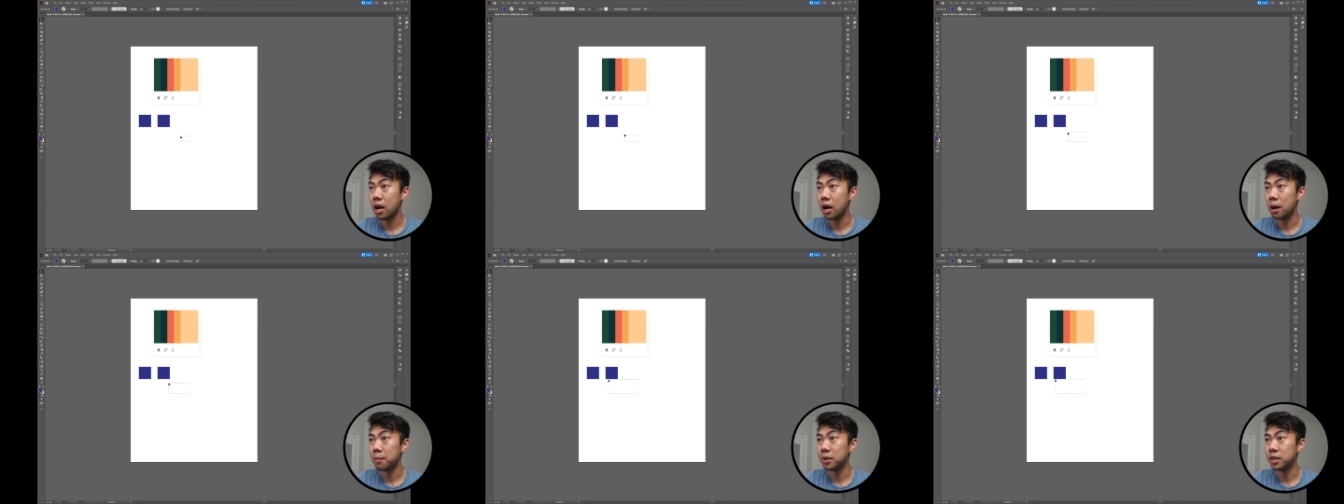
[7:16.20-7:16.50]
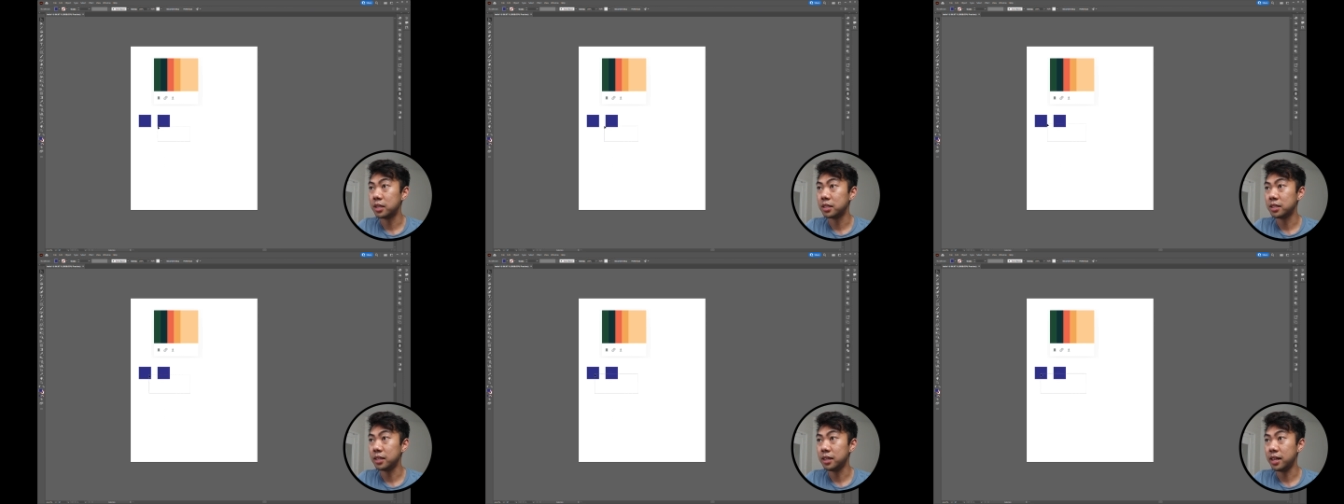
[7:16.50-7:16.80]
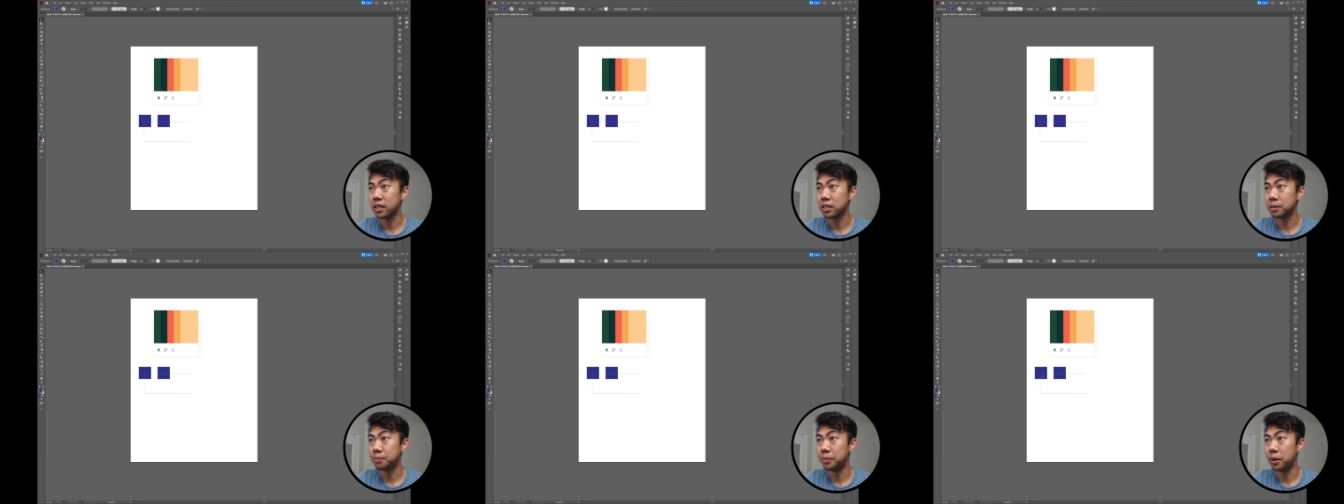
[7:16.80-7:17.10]
I'm gonna
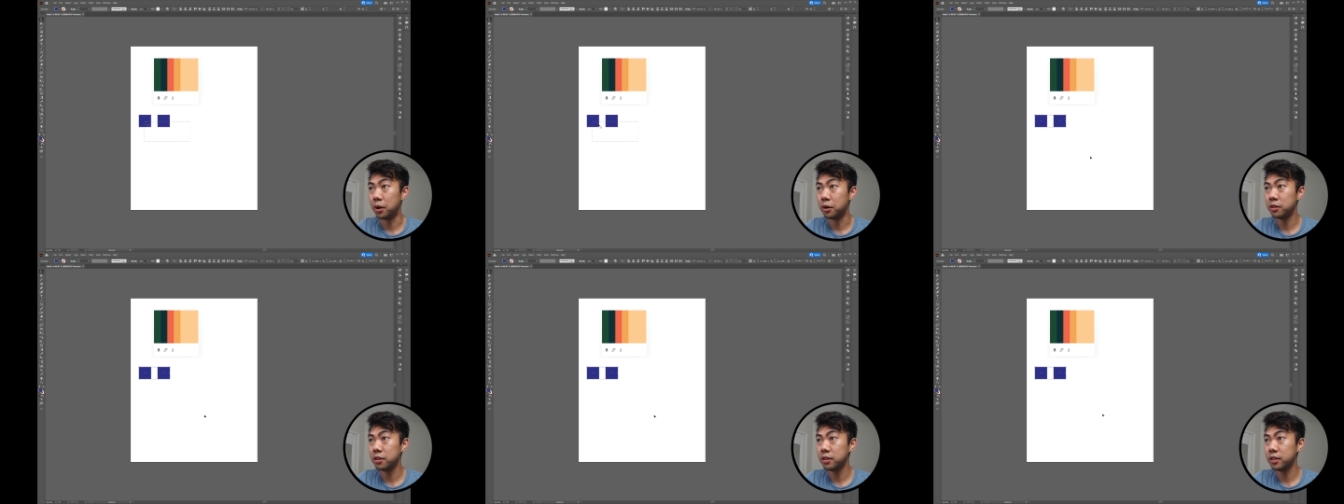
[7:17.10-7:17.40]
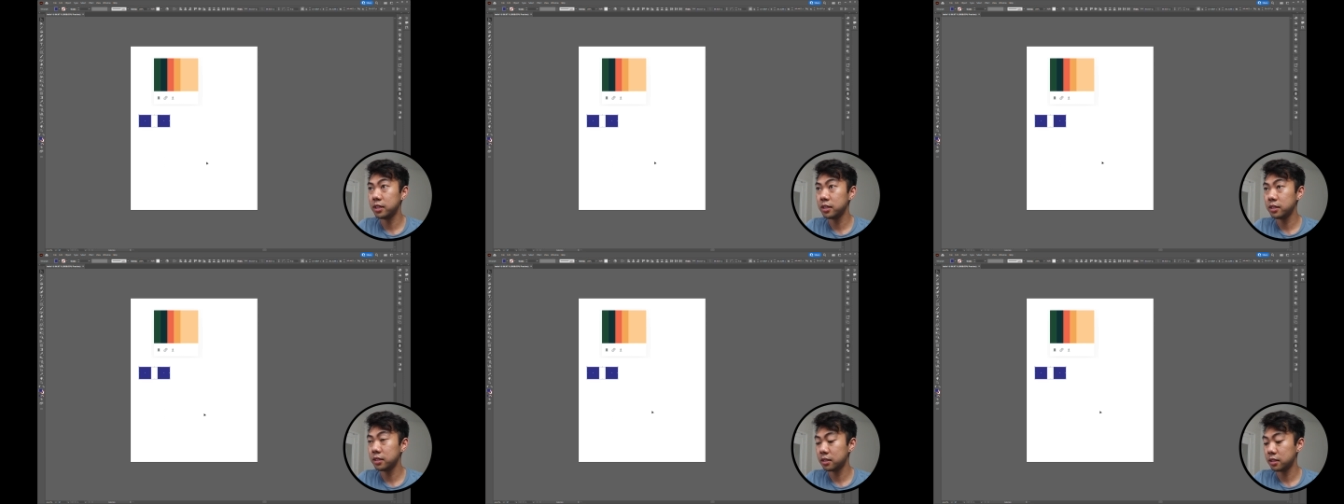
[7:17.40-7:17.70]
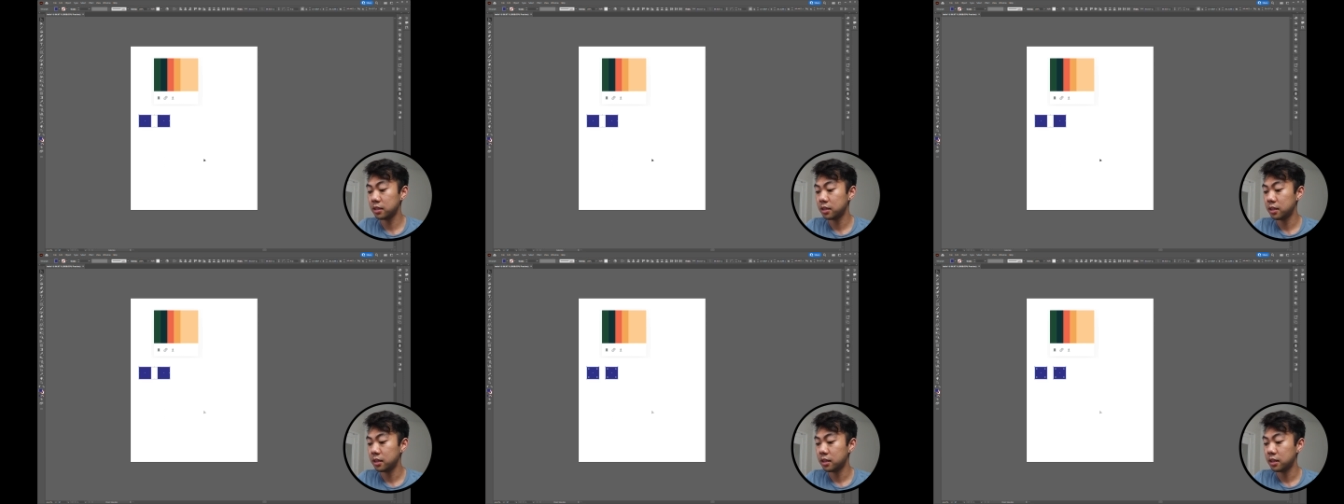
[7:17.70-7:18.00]
select both of
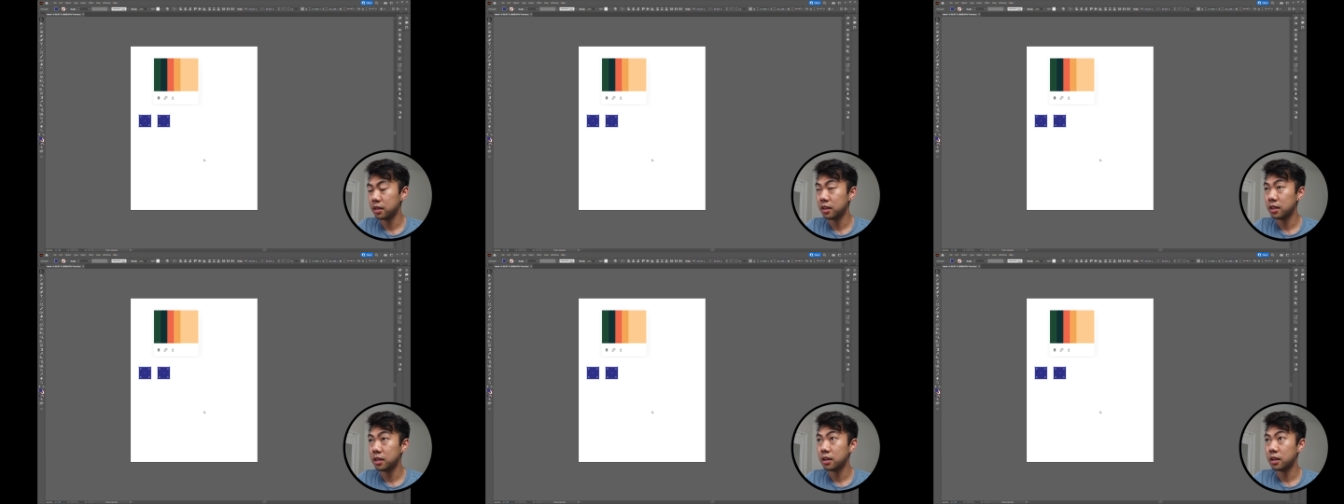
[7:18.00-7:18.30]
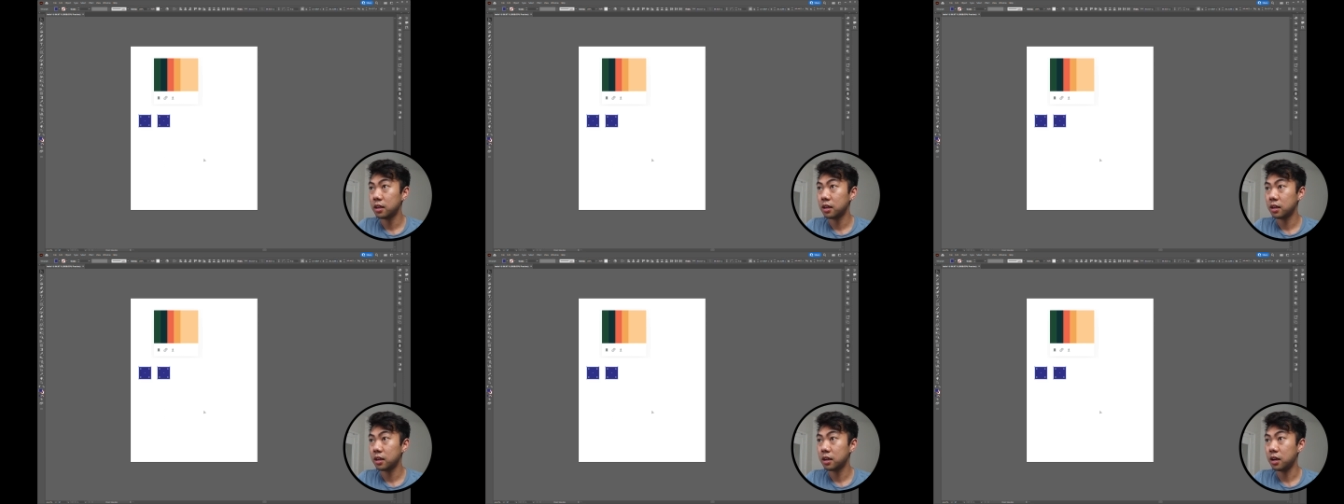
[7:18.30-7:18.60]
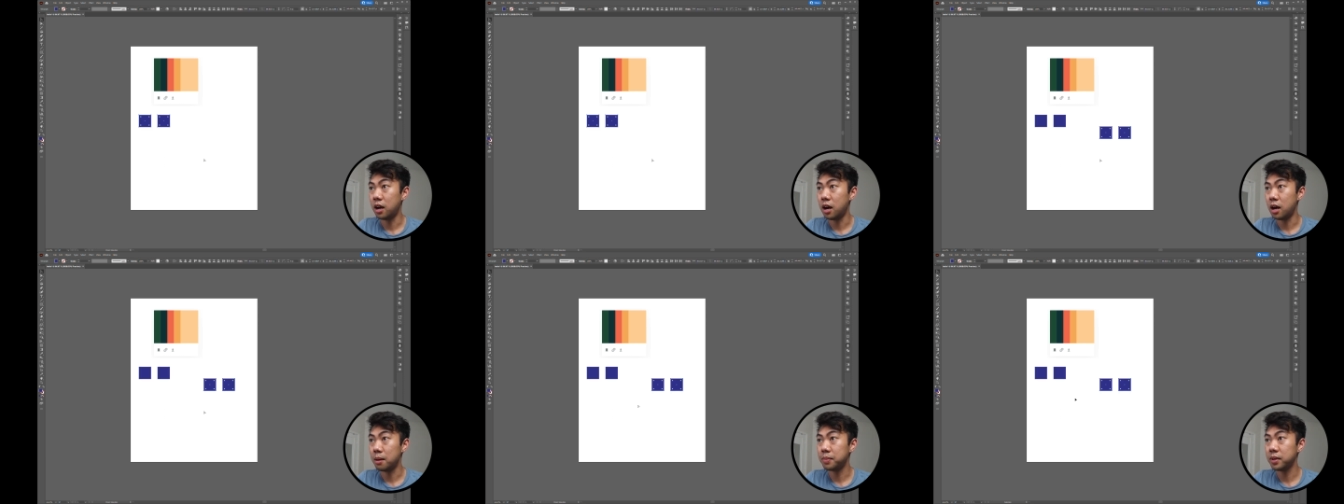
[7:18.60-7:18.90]
these,
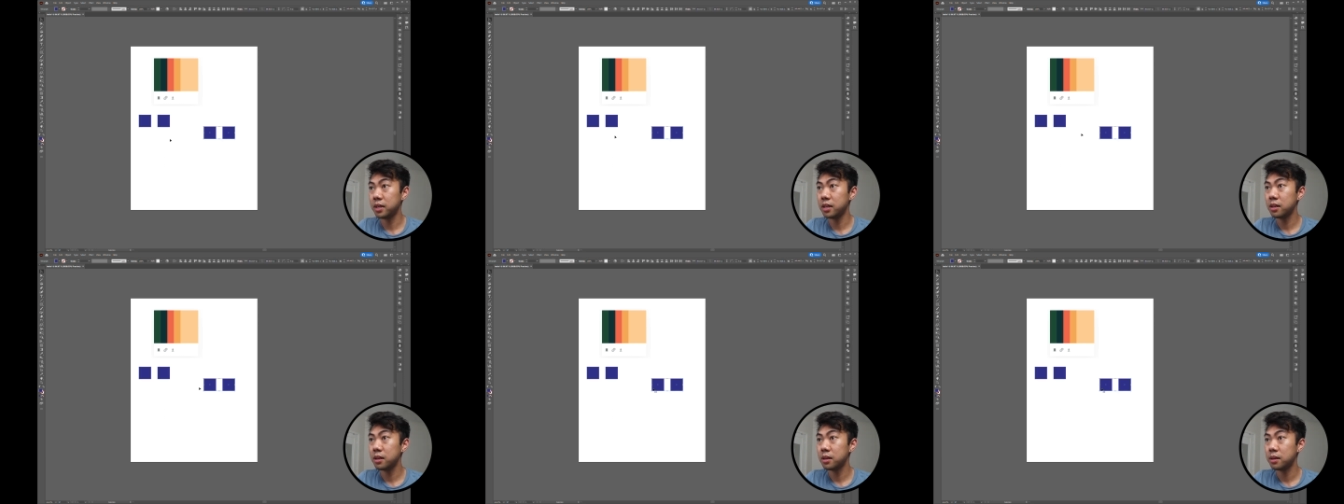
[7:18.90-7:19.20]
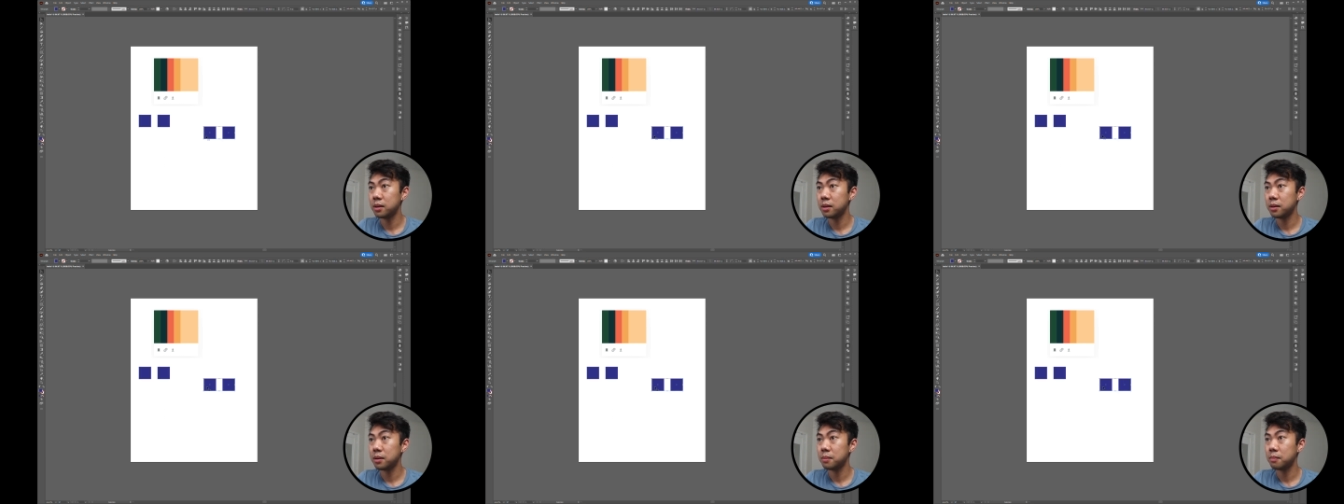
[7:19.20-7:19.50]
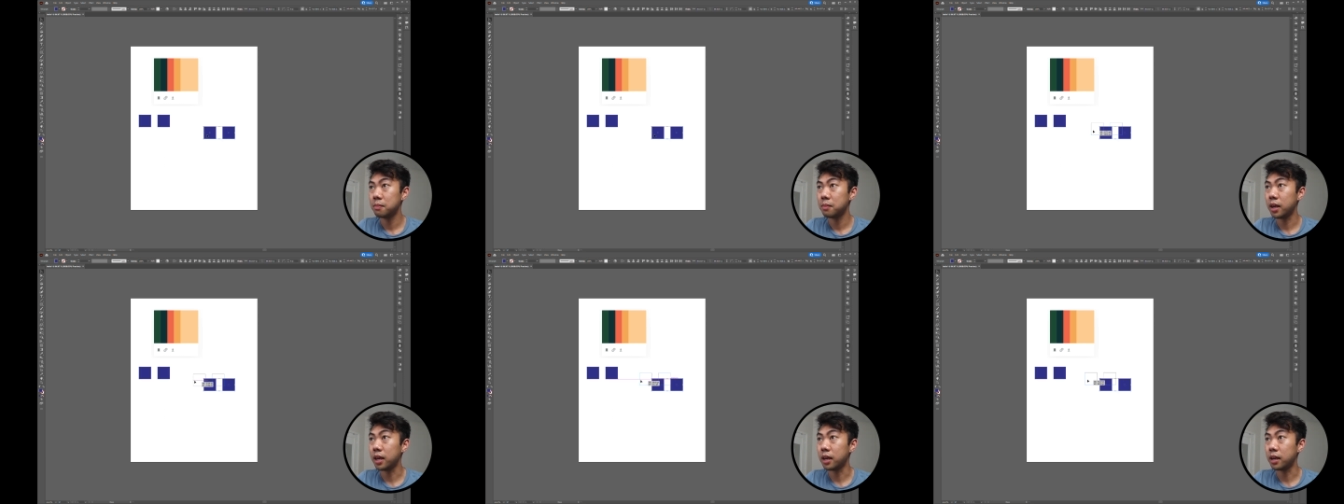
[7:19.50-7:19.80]
copy,
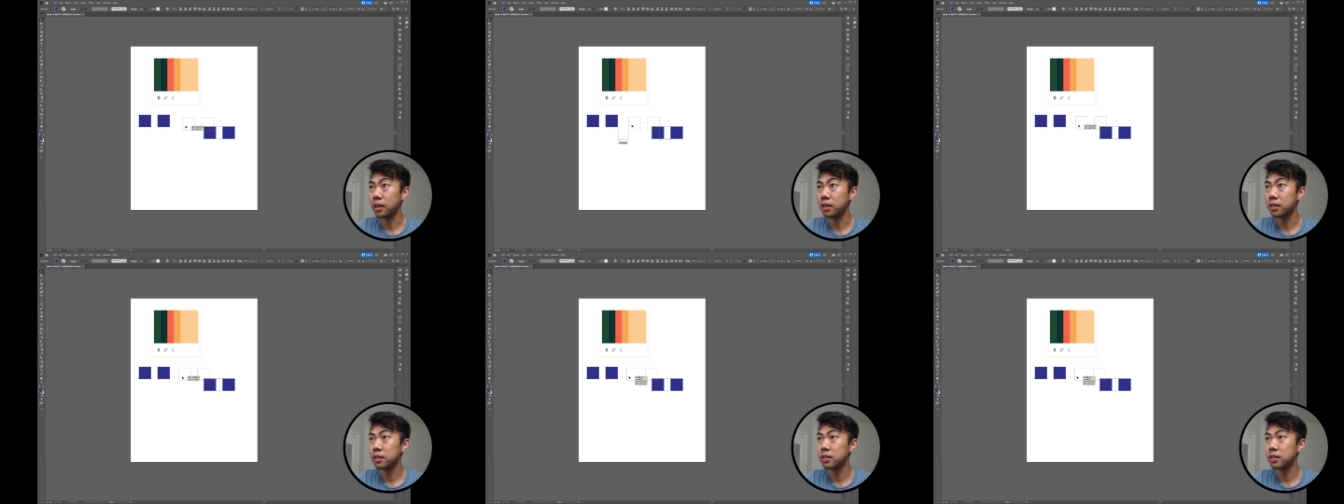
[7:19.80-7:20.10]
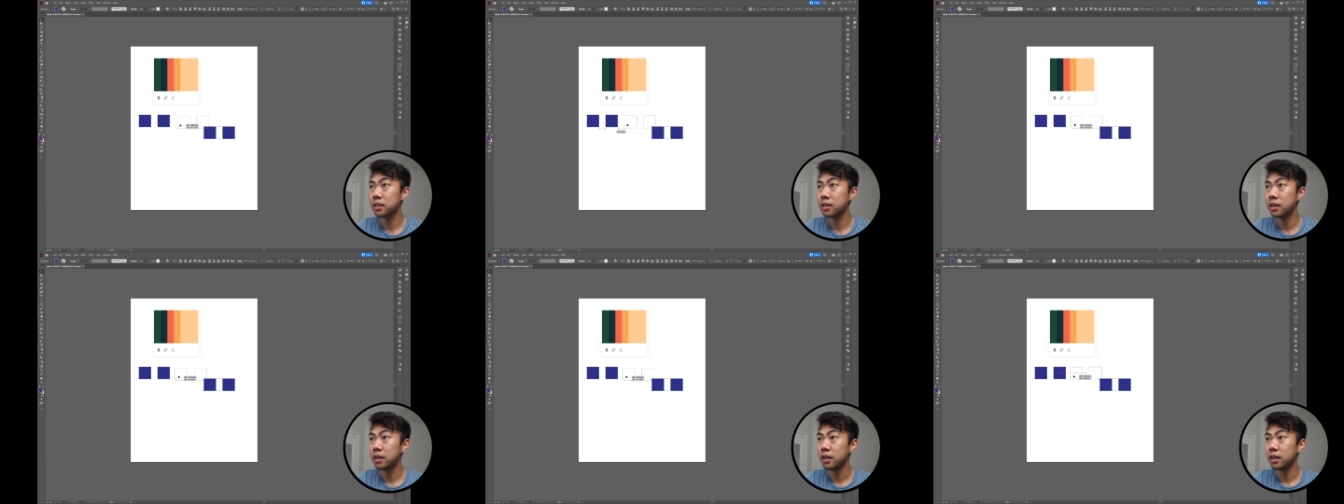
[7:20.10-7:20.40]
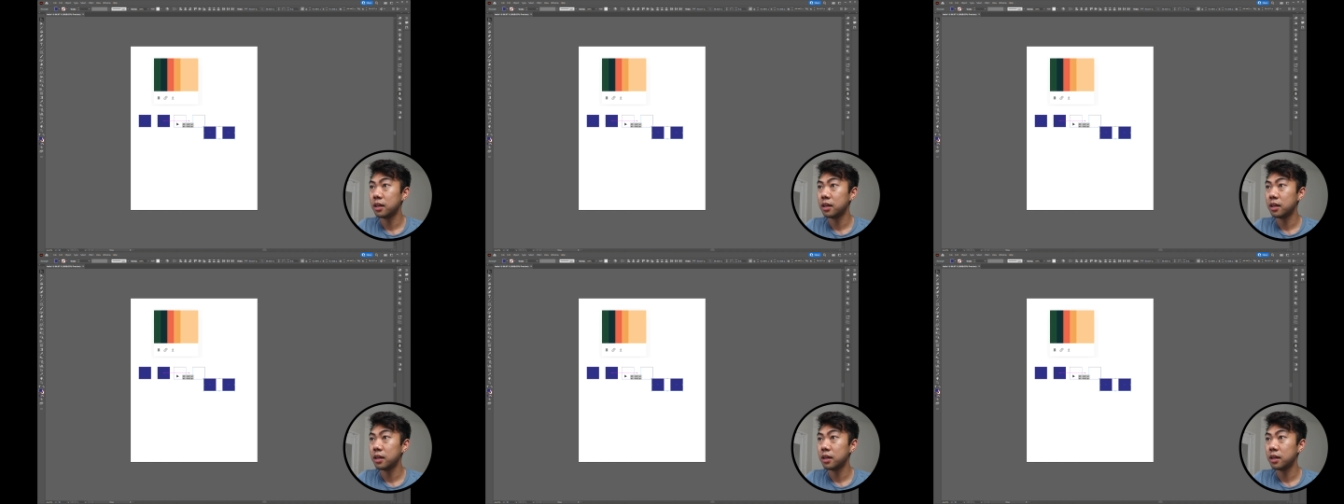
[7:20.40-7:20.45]
paste.